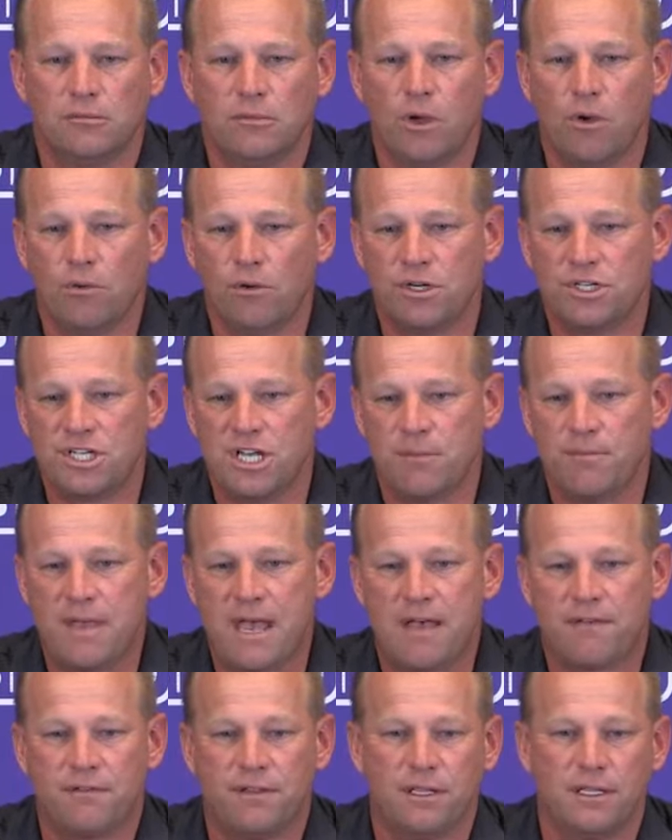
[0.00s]
ownership
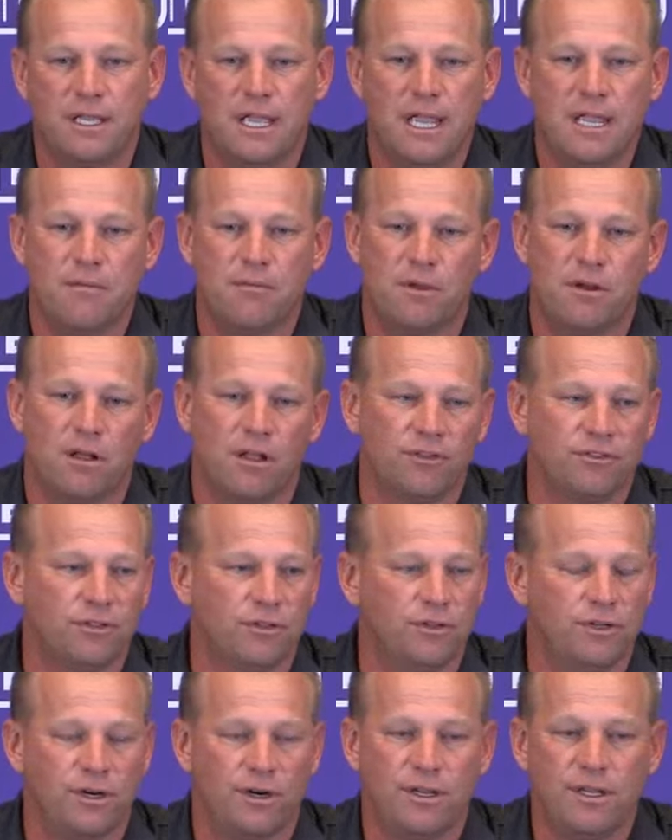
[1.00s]
after the game, but
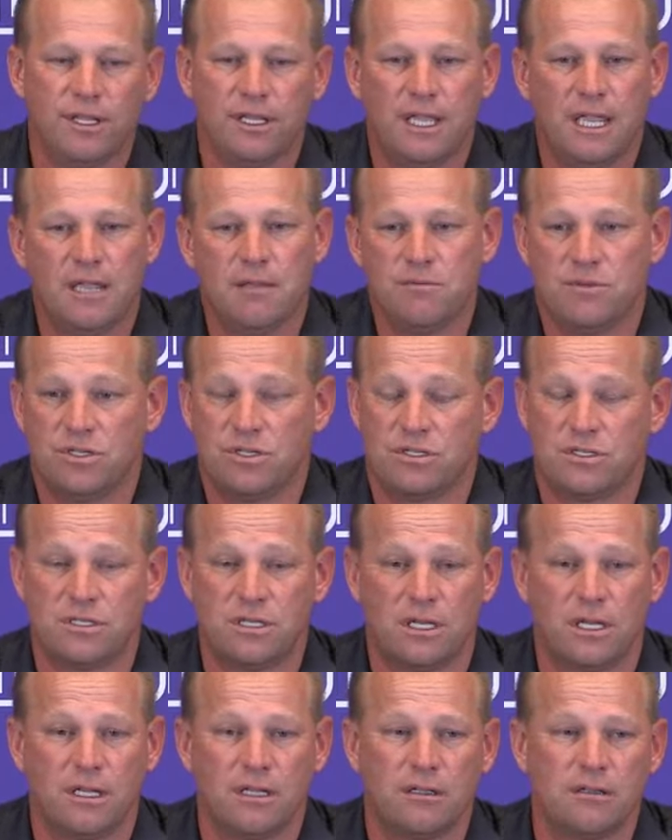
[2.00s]
also during the game,
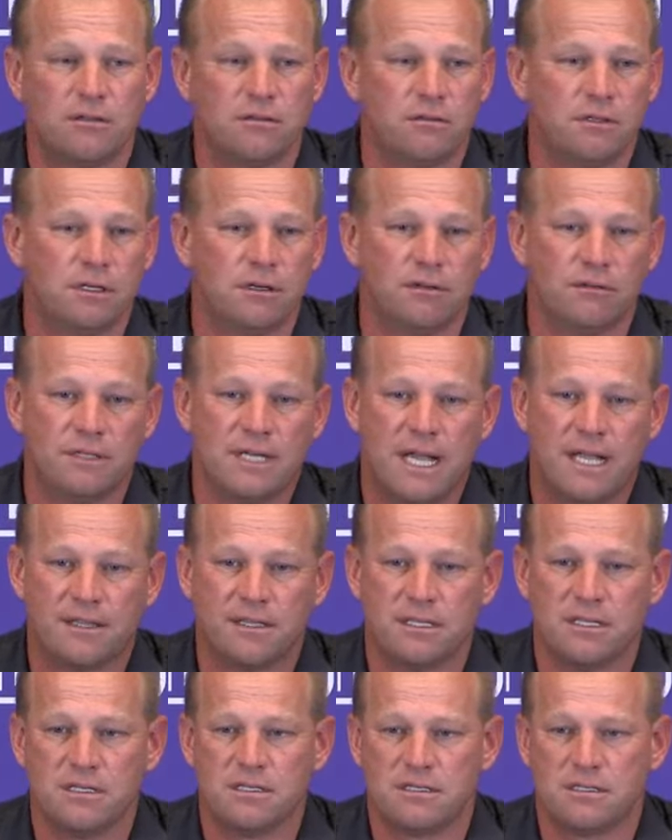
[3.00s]
just, you know,
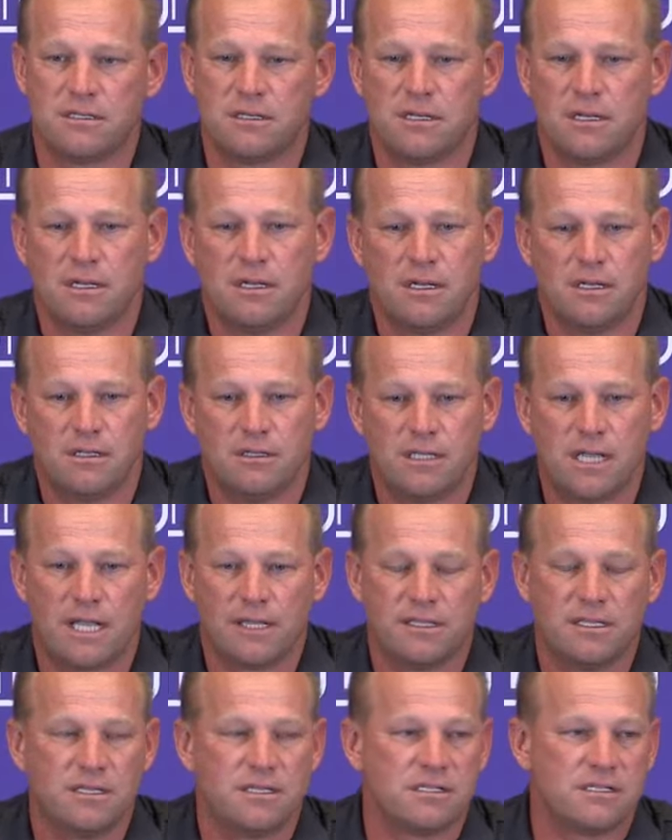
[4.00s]
not this
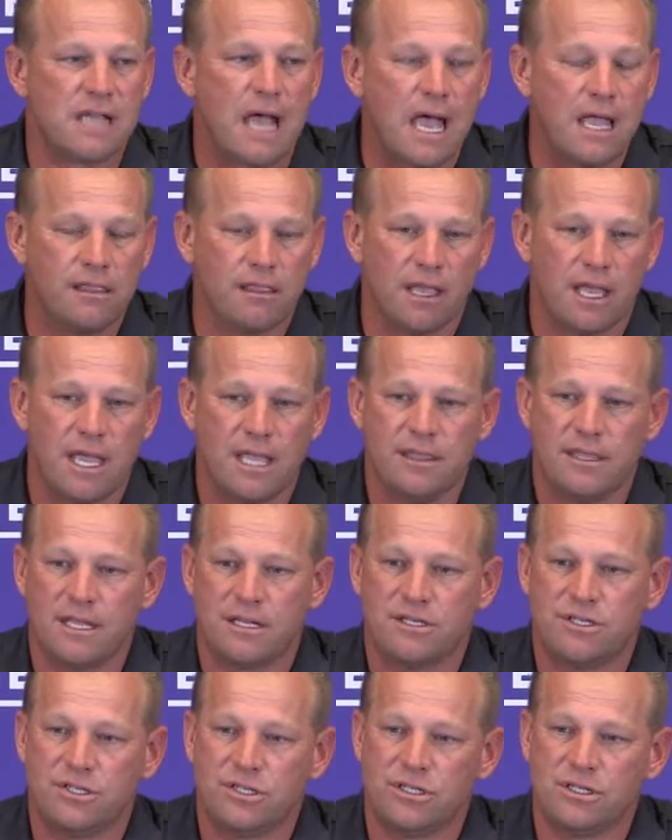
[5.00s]
sideline
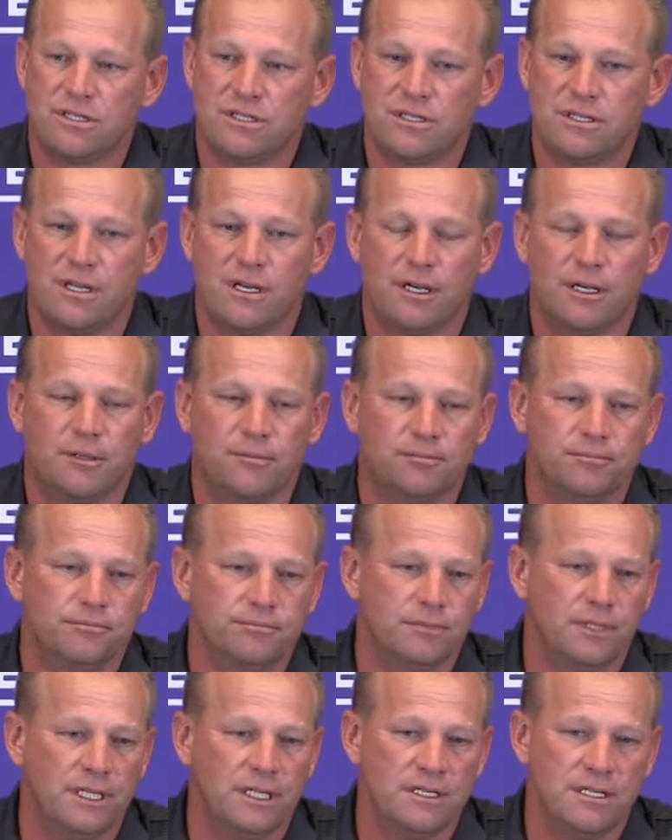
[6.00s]
that's just
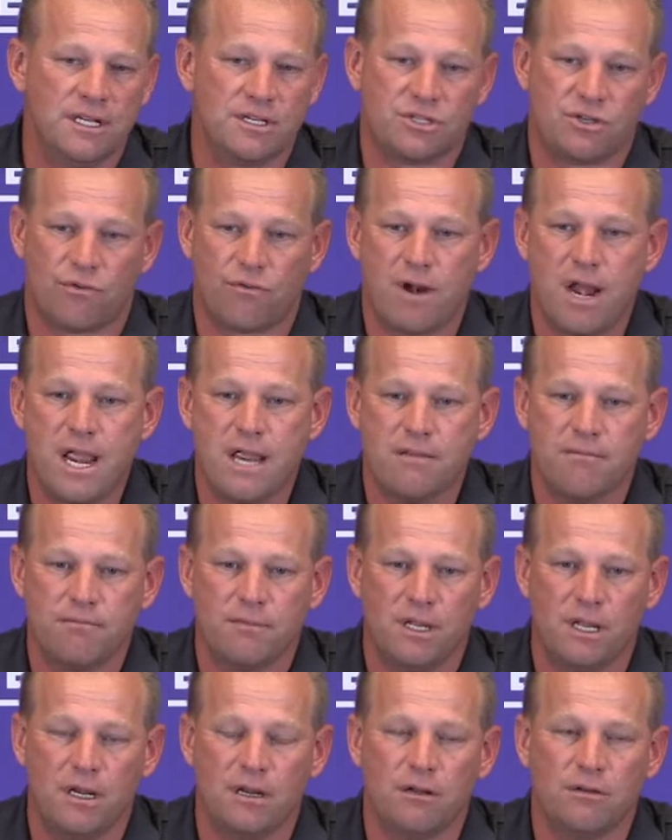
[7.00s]
in disarray,
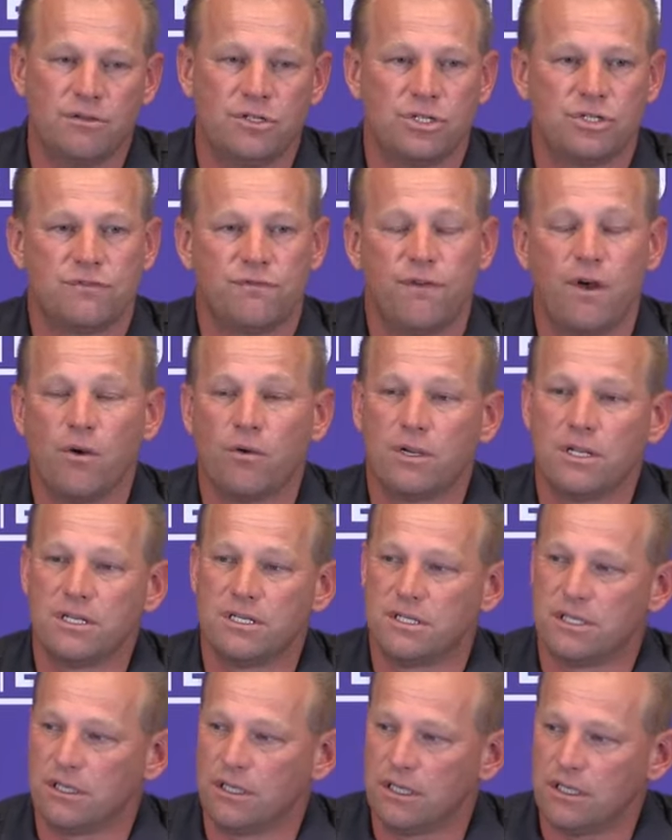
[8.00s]
you know, just
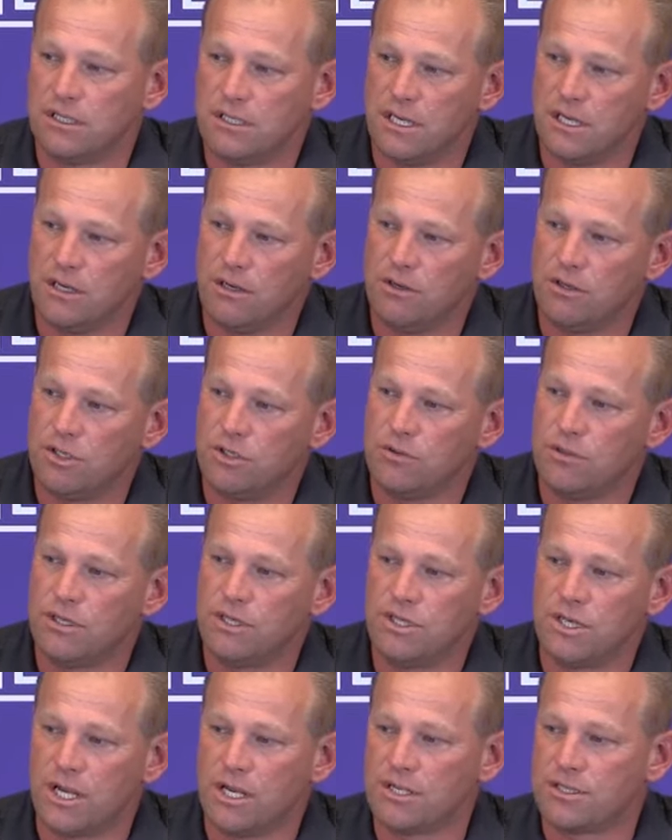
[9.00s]
focused and continued to
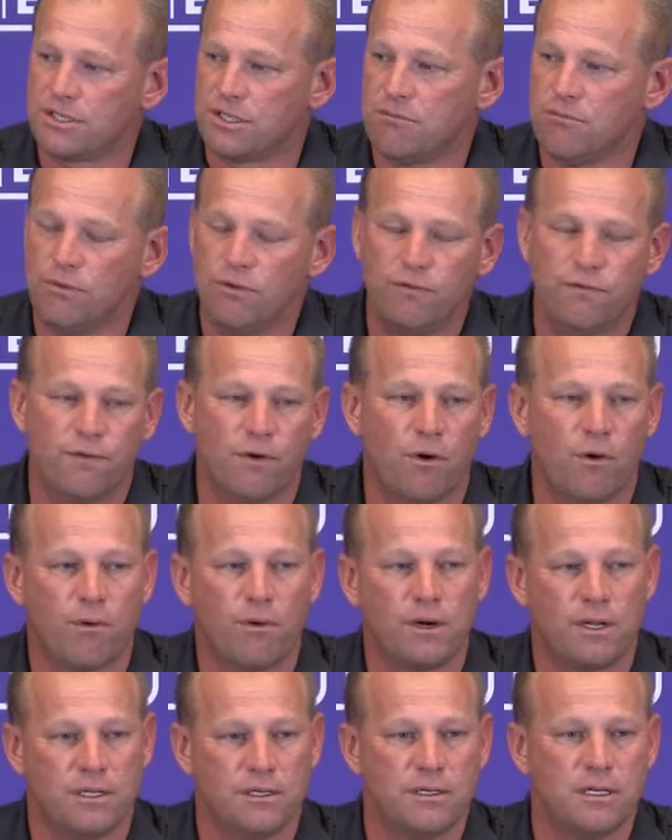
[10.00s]
adjust and move
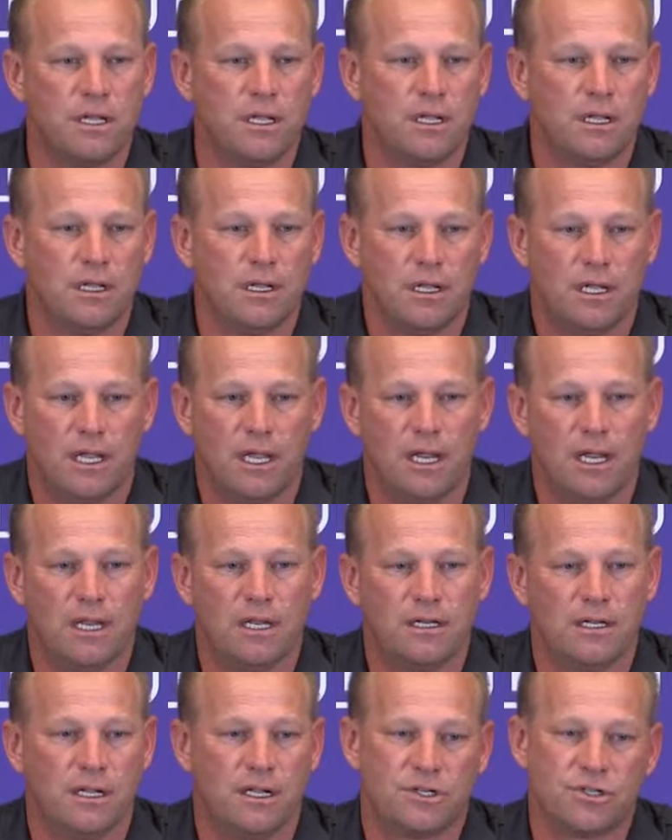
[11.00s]
forward and
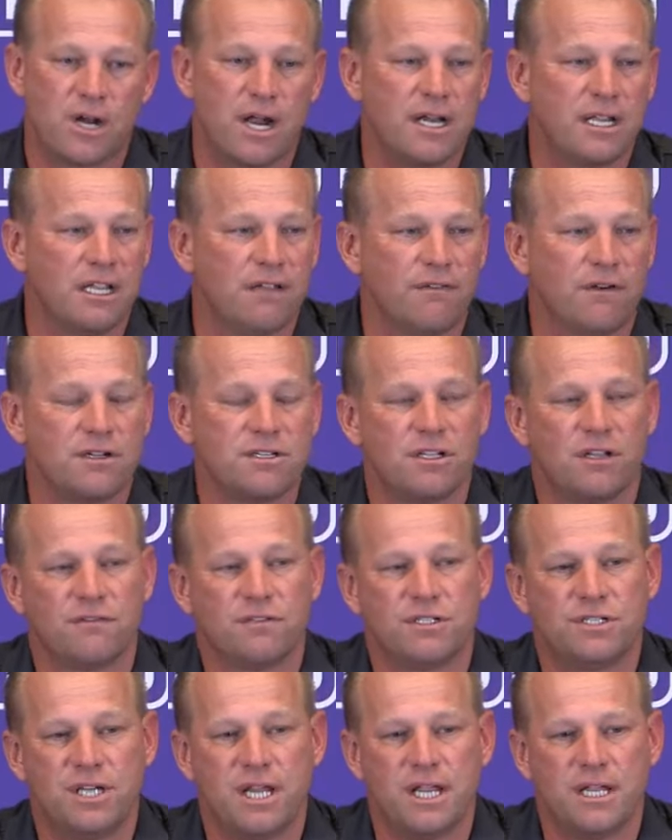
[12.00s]
try to give
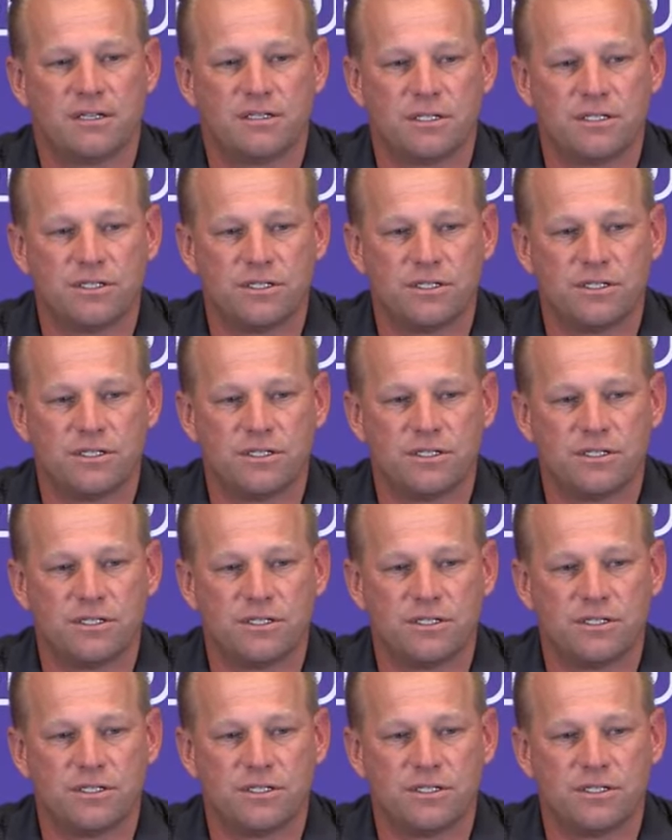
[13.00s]
ourselves a chance.